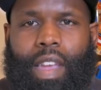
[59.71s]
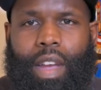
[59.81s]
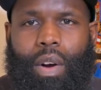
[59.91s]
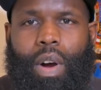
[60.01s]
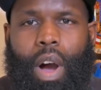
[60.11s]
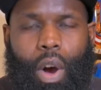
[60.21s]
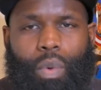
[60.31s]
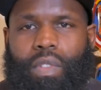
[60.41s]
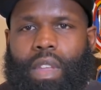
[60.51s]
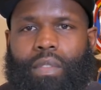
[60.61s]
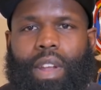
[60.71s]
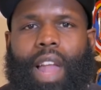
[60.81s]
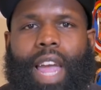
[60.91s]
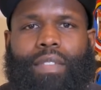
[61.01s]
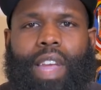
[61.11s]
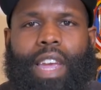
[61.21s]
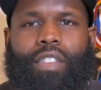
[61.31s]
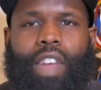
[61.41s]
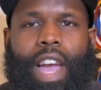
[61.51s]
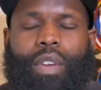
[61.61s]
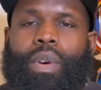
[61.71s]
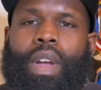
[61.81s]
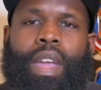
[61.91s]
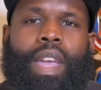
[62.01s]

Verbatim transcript: hell host of the Life Gains channel.